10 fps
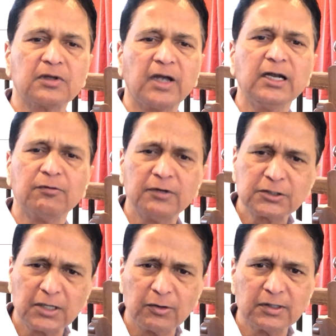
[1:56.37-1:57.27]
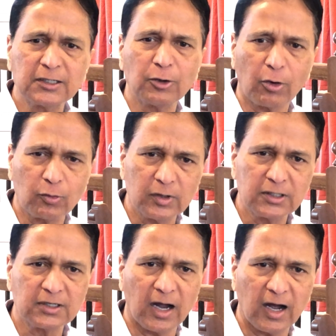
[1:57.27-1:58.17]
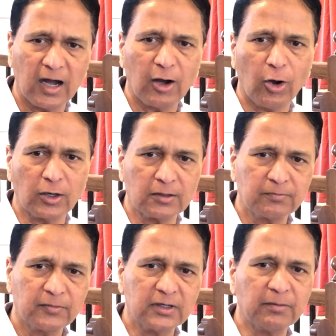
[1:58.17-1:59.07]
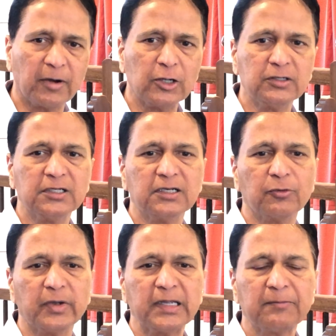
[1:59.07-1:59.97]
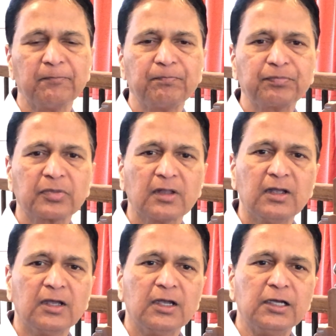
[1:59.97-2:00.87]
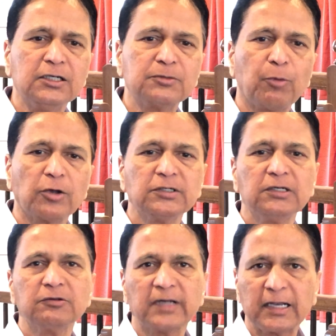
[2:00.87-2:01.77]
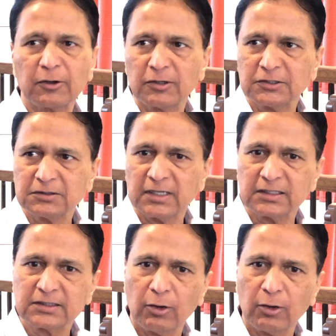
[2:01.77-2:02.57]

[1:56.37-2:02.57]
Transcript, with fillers: kind of discovered or worked on in a pioneering way, is positive psychology. That is,